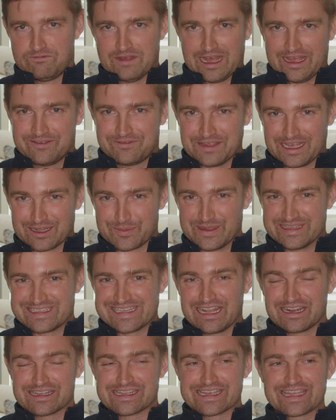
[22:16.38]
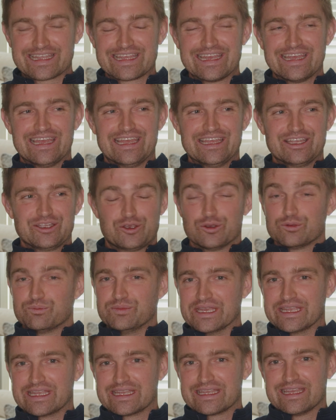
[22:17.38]
founder mentality could
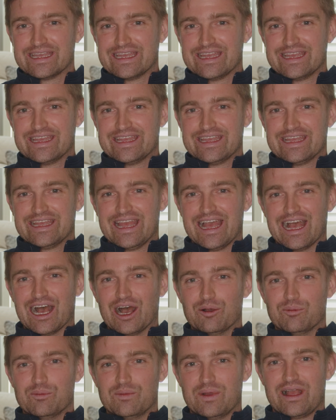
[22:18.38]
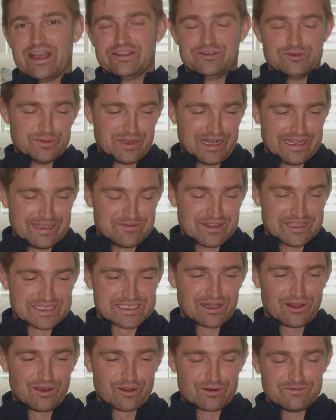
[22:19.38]
be. Um, I do believe
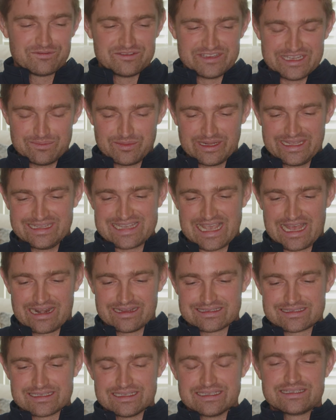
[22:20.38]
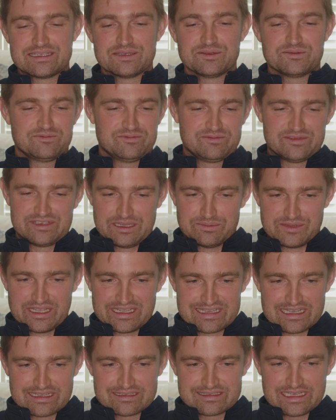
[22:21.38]
there's a lot of deeply talented,
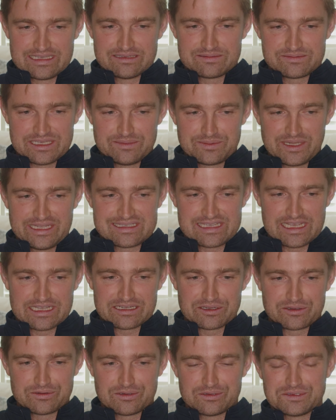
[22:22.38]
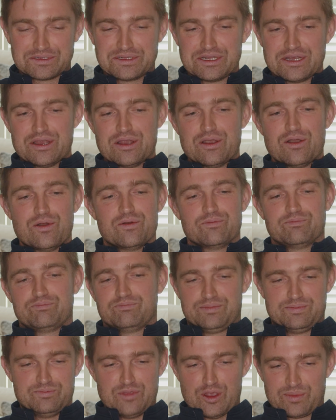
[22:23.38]
deeply, deeply technical,
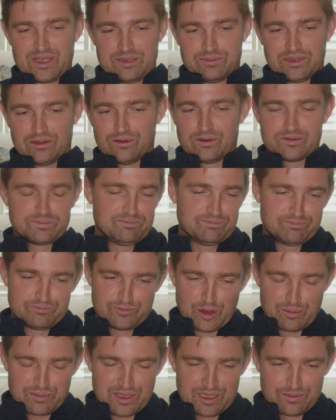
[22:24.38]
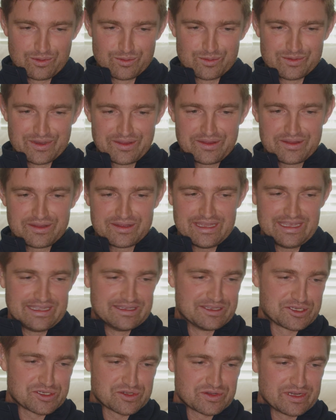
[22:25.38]
you know, people or you know, people with
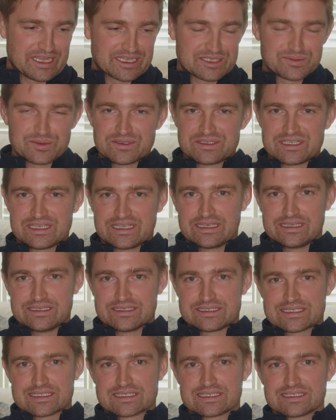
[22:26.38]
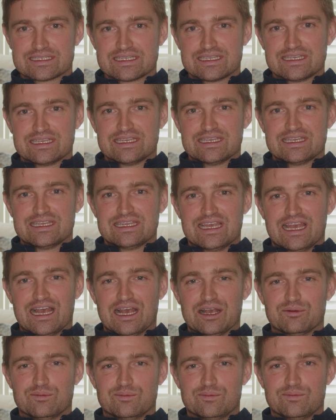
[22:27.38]
industry expertise,
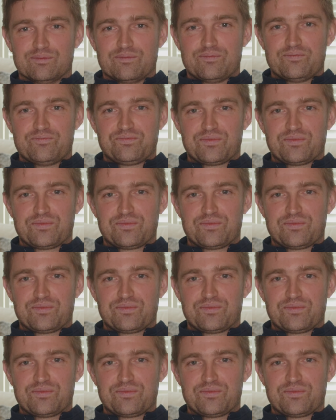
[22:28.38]
um,